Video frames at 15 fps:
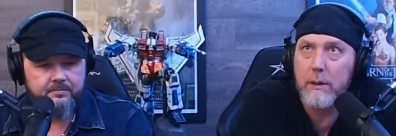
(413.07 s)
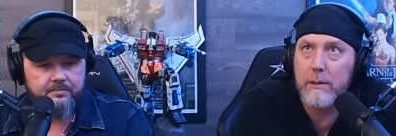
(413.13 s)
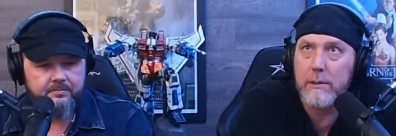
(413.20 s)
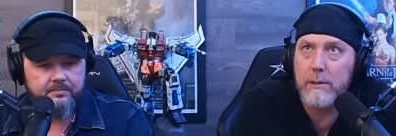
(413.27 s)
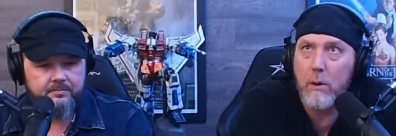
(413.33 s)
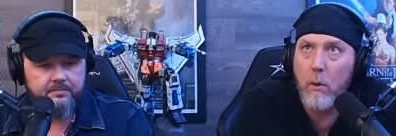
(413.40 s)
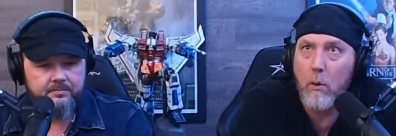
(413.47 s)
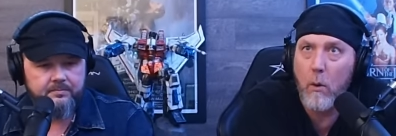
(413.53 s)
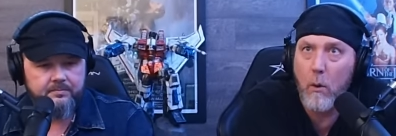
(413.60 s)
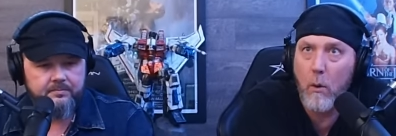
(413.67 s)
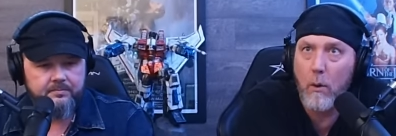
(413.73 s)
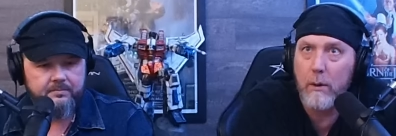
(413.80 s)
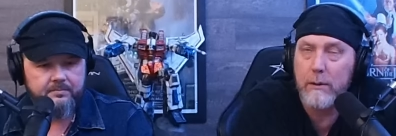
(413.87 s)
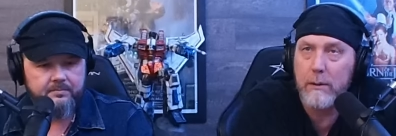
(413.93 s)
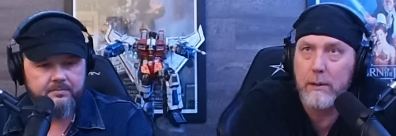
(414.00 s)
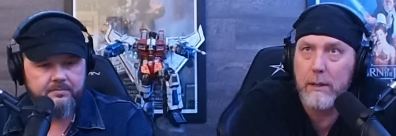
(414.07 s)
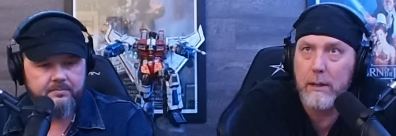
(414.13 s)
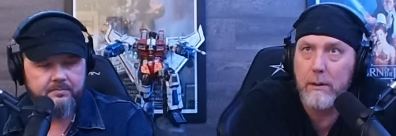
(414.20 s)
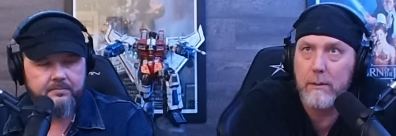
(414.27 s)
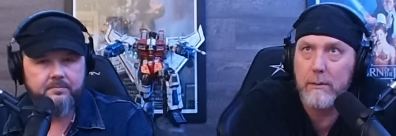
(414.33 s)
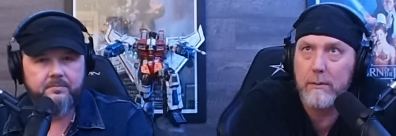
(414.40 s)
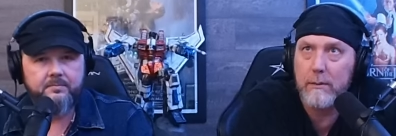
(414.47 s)
Speaker 1: is so hard to
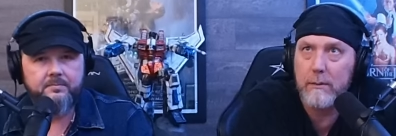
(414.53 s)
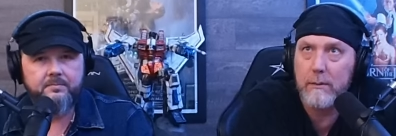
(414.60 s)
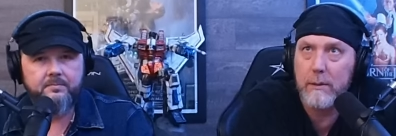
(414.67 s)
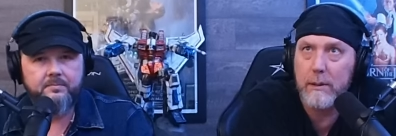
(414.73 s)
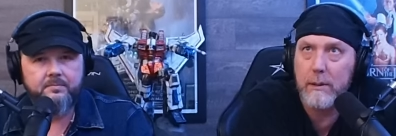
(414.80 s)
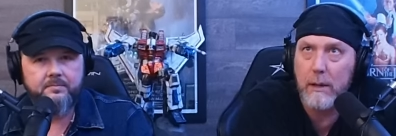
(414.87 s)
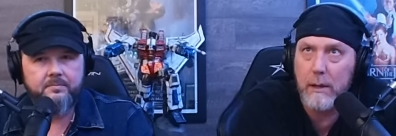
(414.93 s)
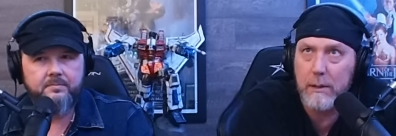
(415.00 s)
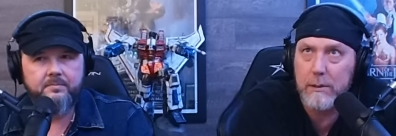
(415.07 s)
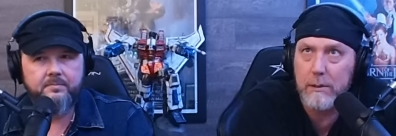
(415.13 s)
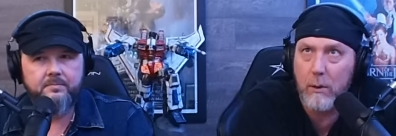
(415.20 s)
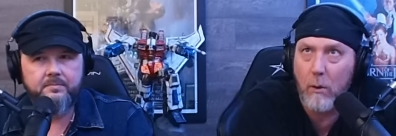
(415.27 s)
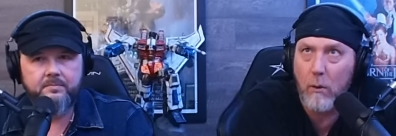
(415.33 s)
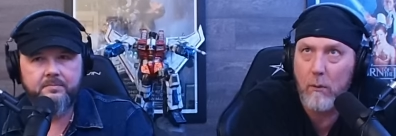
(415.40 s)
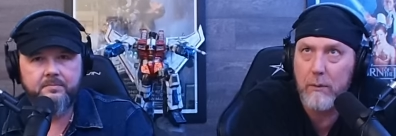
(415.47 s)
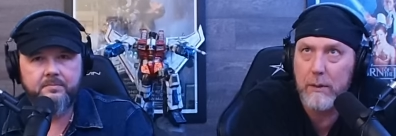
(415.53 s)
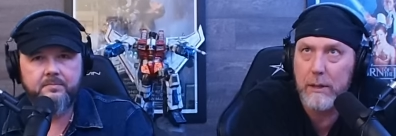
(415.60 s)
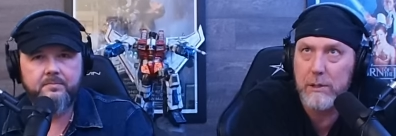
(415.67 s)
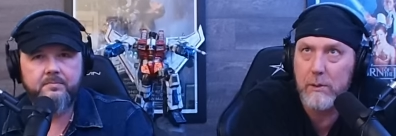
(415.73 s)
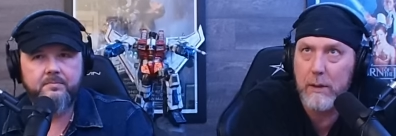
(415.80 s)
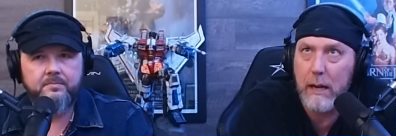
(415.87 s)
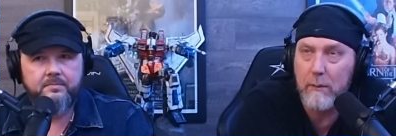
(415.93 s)
get the dust off
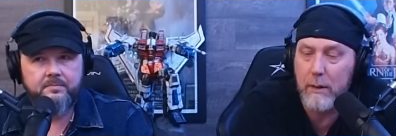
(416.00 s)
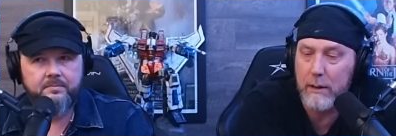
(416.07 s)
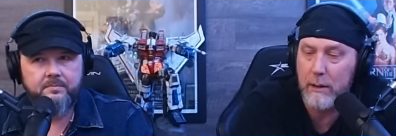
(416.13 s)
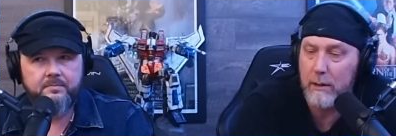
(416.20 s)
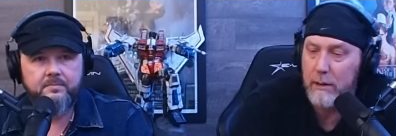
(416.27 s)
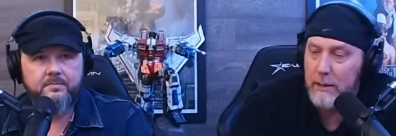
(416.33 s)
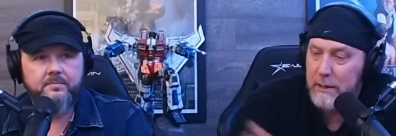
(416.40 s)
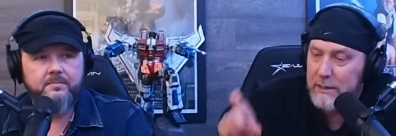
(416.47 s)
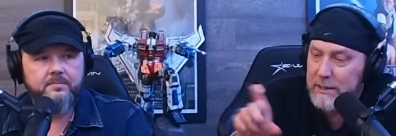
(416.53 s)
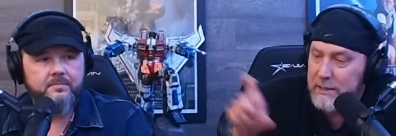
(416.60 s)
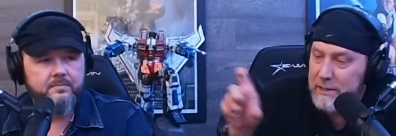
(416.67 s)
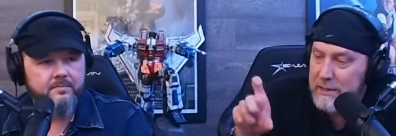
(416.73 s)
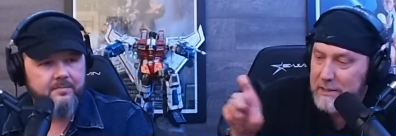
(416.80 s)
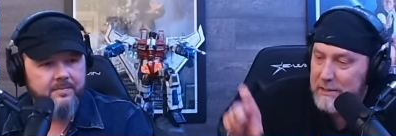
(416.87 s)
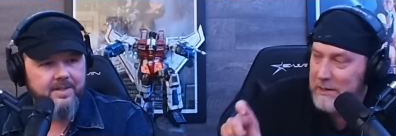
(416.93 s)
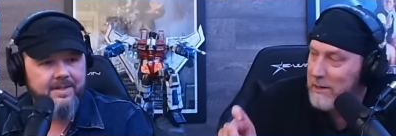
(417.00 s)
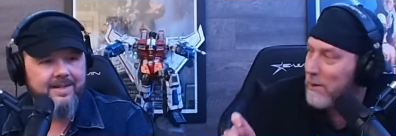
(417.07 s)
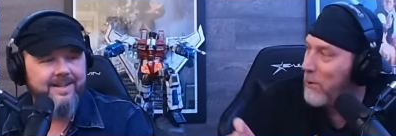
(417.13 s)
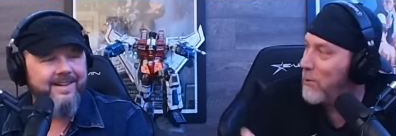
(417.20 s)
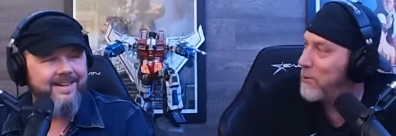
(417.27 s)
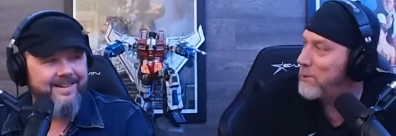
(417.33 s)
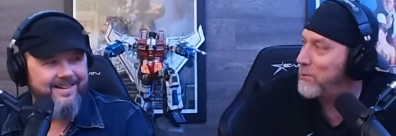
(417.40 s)
unless you have like a you
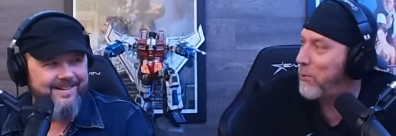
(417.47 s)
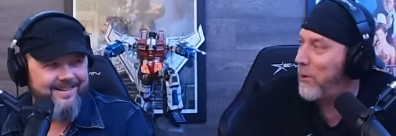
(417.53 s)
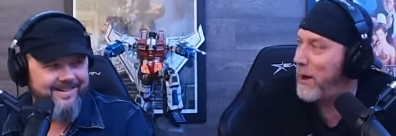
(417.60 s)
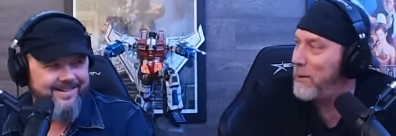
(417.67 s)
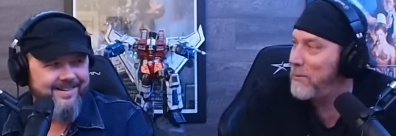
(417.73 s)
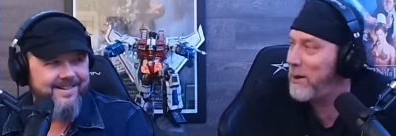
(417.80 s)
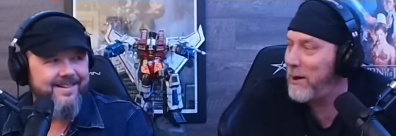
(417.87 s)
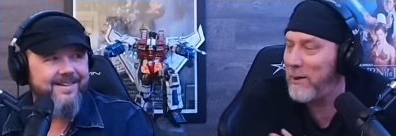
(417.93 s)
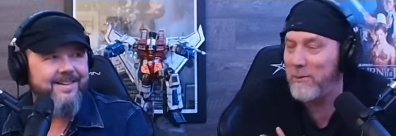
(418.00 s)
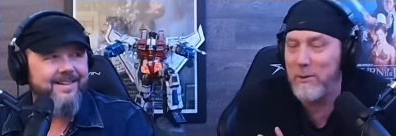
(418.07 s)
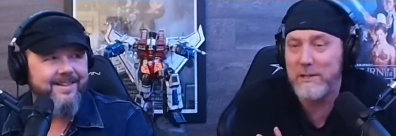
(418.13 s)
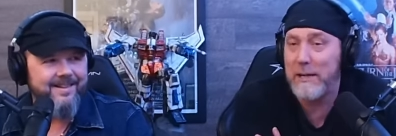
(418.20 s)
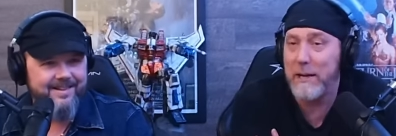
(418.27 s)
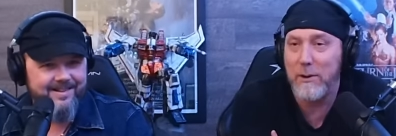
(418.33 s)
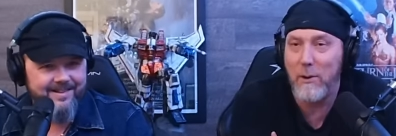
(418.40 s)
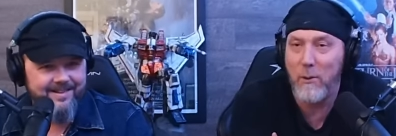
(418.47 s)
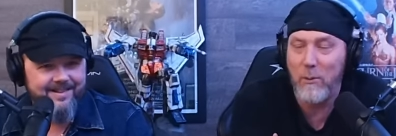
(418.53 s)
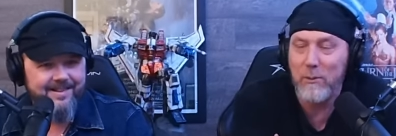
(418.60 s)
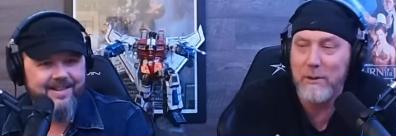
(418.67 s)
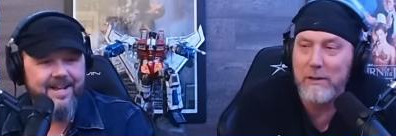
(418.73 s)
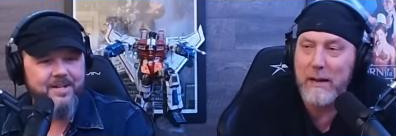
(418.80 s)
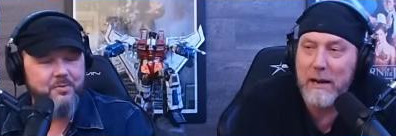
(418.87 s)
know spray bottle which i
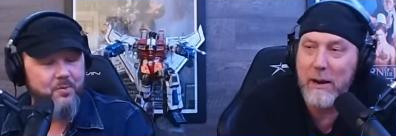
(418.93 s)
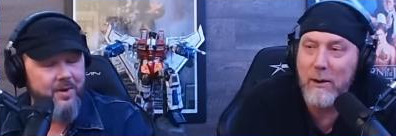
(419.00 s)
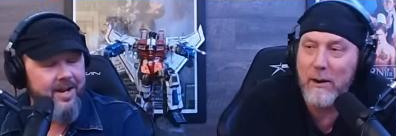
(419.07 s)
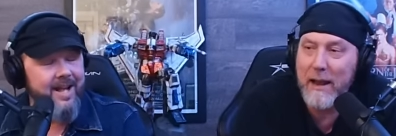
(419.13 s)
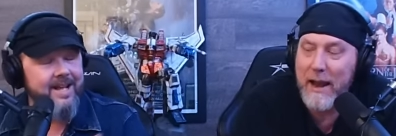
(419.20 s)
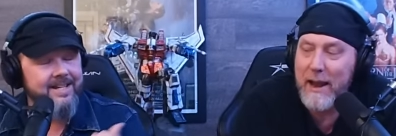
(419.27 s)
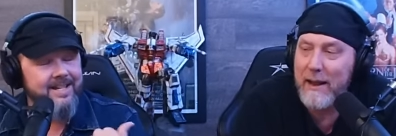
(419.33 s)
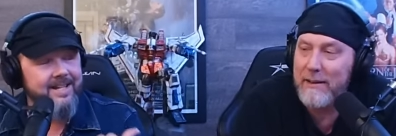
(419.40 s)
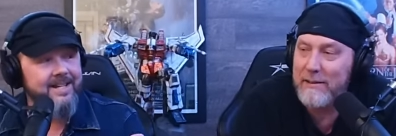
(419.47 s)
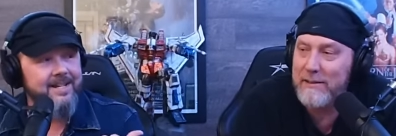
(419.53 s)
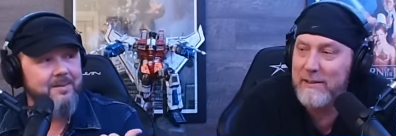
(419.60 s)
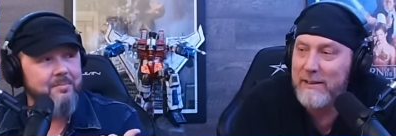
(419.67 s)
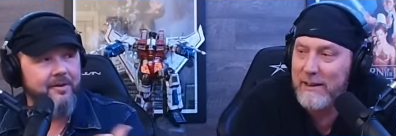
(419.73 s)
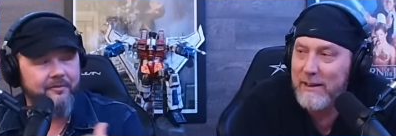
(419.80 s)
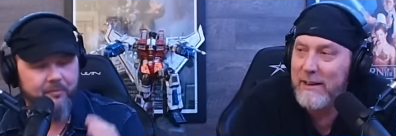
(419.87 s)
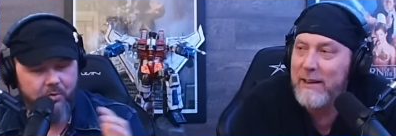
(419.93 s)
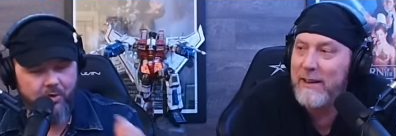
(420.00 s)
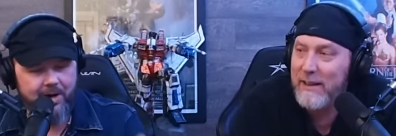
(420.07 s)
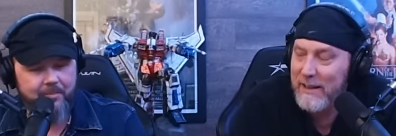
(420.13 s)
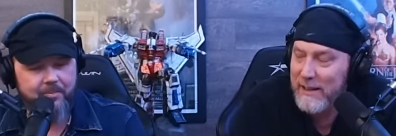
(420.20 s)
don't that's what i did before i